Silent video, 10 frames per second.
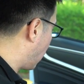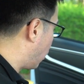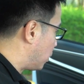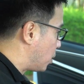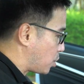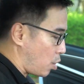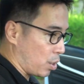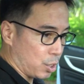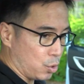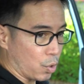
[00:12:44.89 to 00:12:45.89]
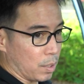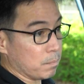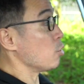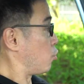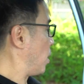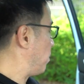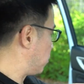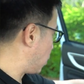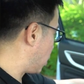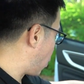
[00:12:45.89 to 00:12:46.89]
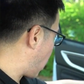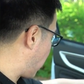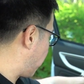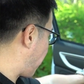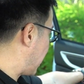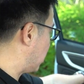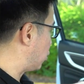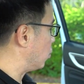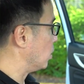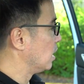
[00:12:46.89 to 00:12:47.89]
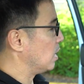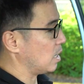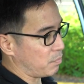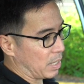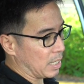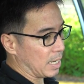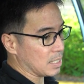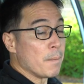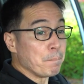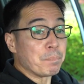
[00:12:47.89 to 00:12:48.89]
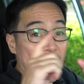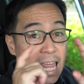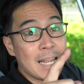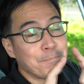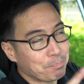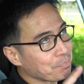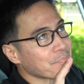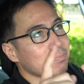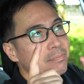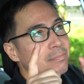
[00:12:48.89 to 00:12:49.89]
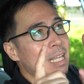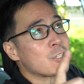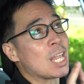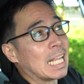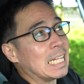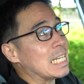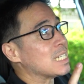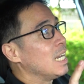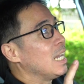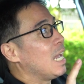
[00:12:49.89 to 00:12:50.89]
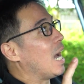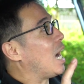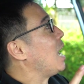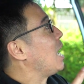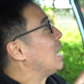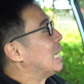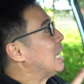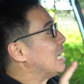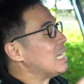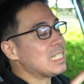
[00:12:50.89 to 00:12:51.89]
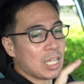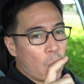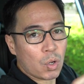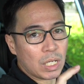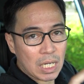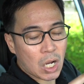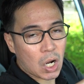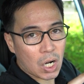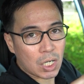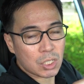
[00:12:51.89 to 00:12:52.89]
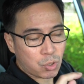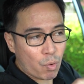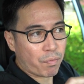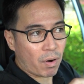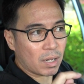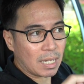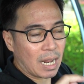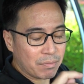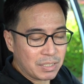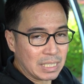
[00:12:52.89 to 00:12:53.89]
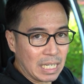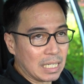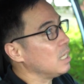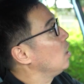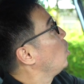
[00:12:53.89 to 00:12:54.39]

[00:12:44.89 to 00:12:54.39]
holders on the door. Trims on the door are fine too. That's very nice. And then check this. It is the only car so far that I've seen